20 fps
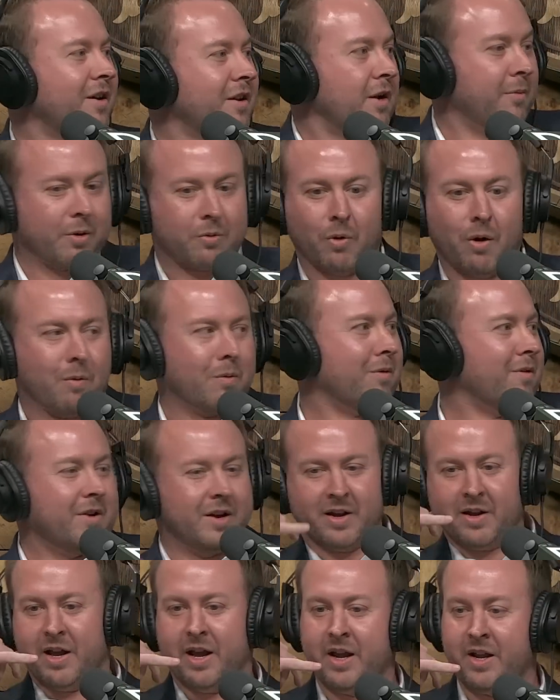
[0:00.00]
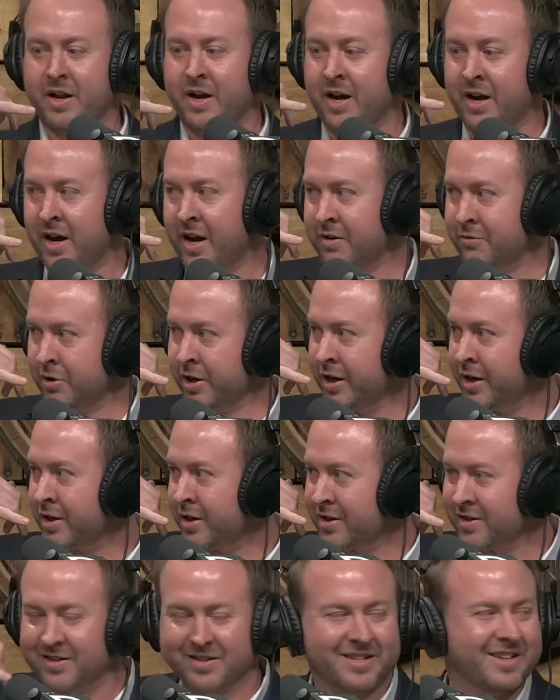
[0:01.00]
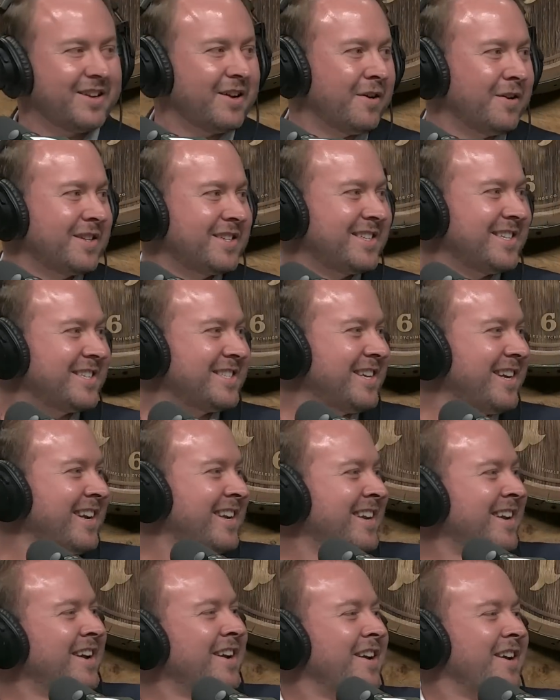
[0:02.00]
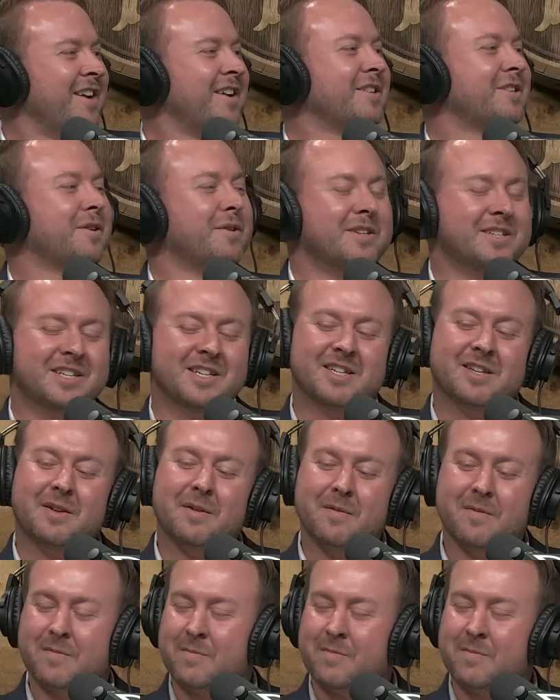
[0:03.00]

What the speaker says: And I'm like, whoa, hey, hi, Rick. It's just like, so it's just.